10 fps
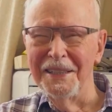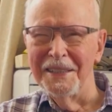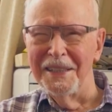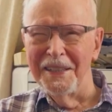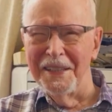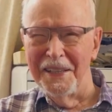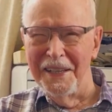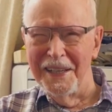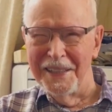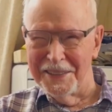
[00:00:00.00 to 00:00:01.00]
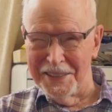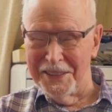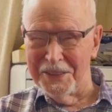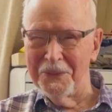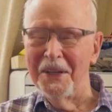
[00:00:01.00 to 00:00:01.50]
Yes,
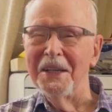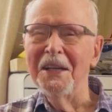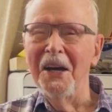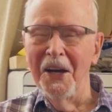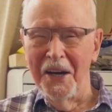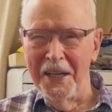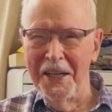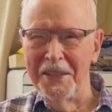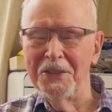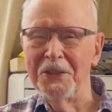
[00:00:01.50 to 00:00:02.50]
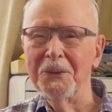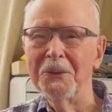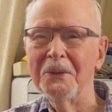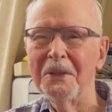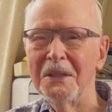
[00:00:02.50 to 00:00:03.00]
that's right. I had
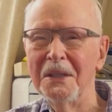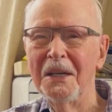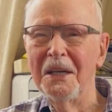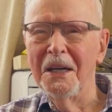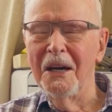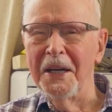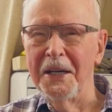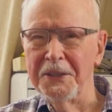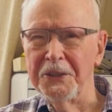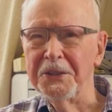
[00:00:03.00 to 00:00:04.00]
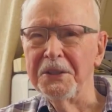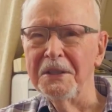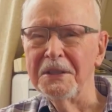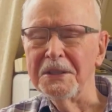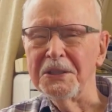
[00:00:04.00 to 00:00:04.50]
to
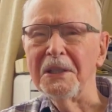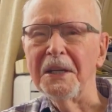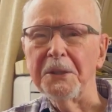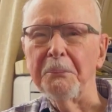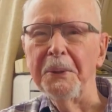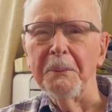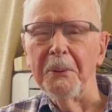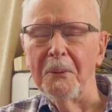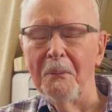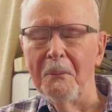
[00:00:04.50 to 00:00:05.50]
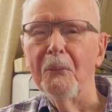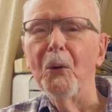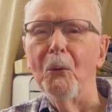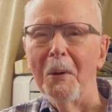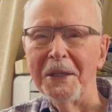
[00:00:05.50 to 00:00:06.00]
select people
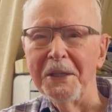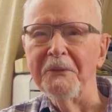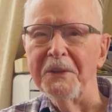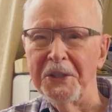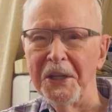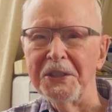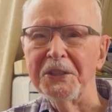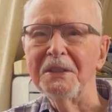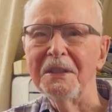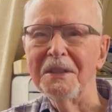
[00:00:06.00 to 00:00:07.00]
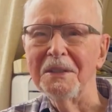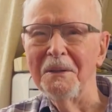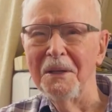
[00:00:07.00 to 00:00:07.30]
more by invitation than